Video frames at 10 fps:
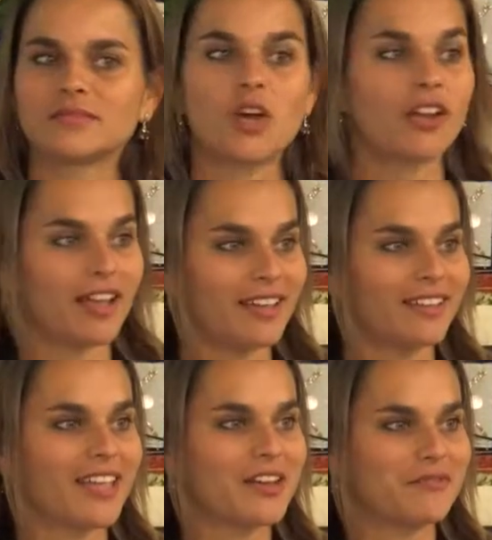Okay,
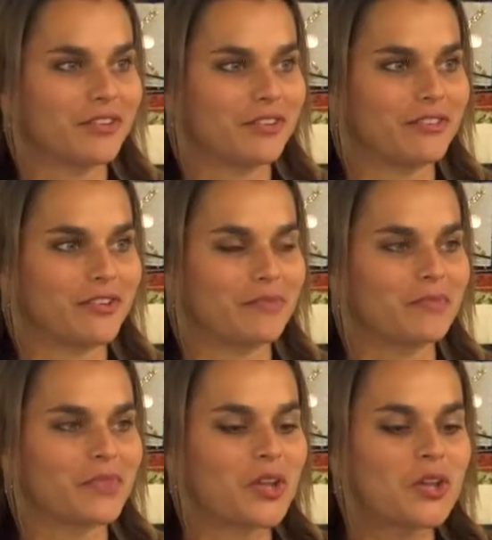handful of you.
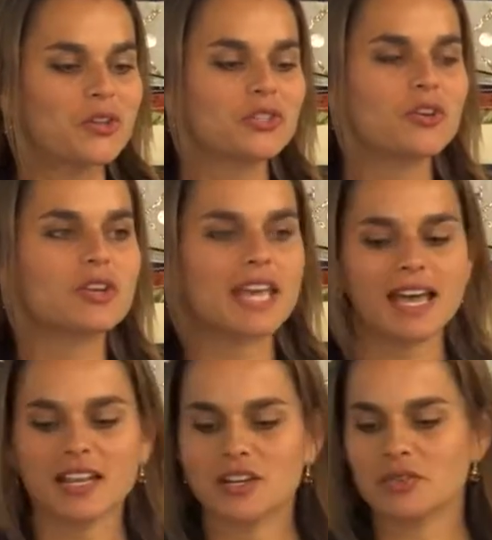So
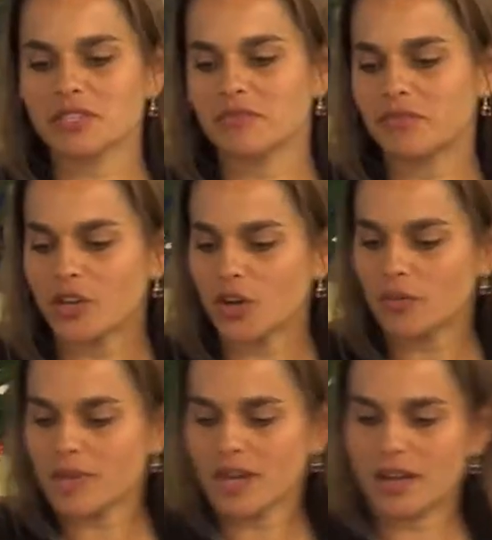Gattaca was a
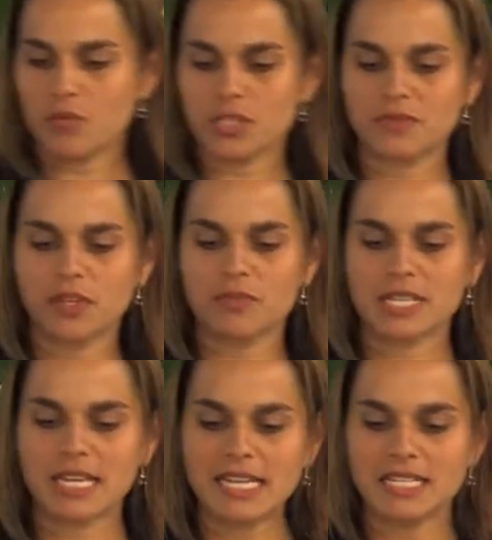film, um, was filmed
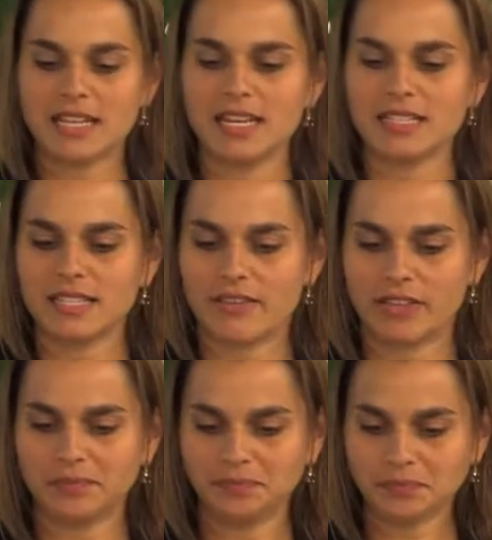in
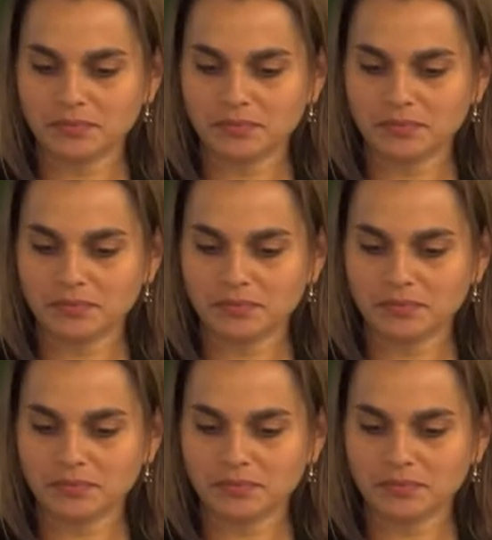1997,